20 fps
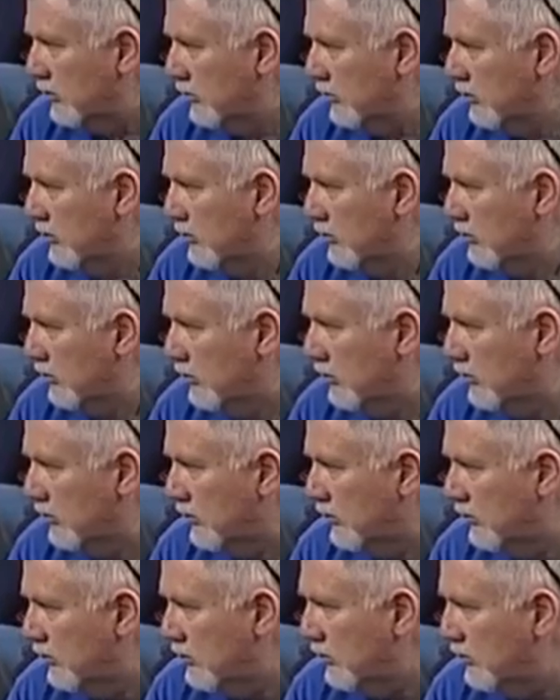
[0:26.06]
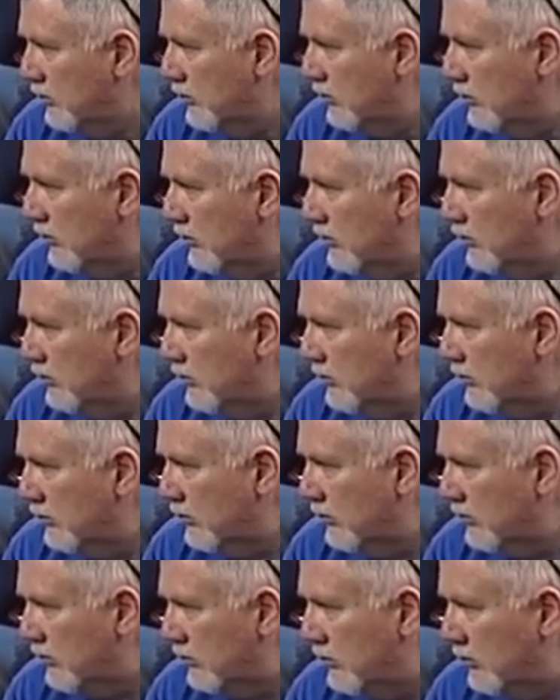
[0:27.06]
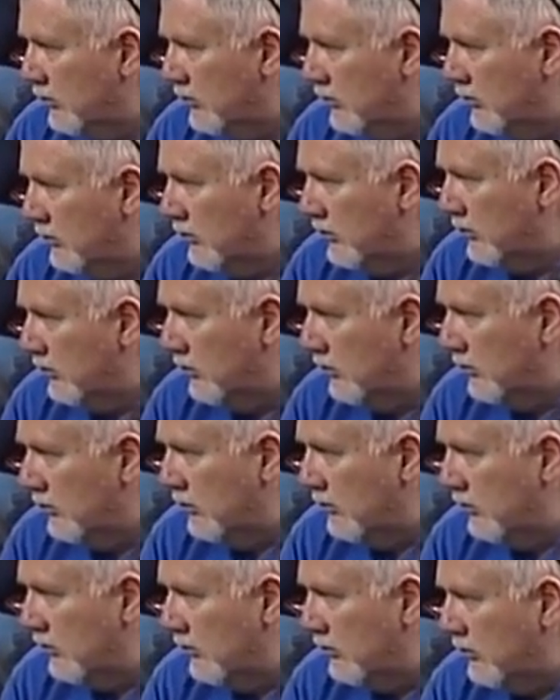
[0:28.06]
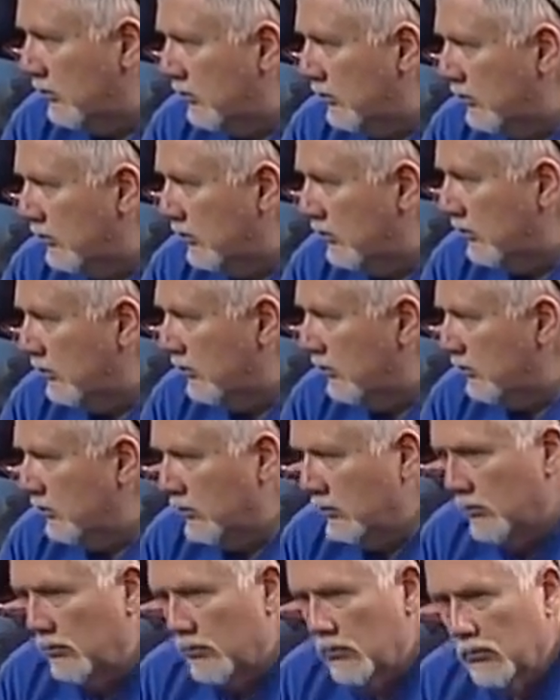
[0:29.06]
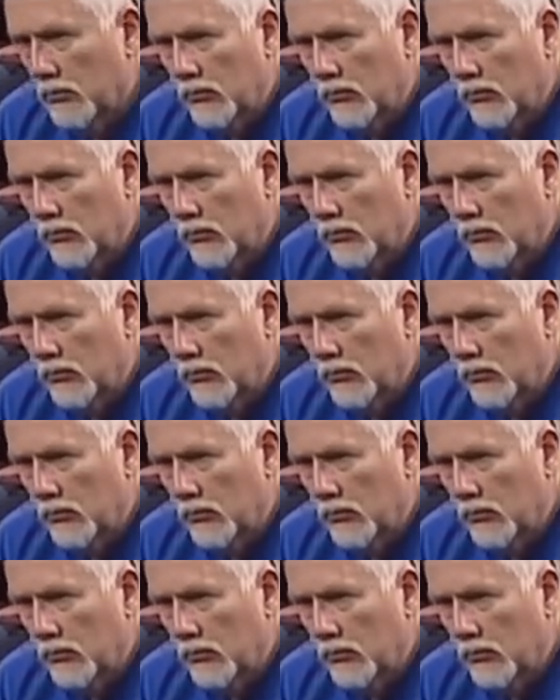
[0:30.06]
[no speech]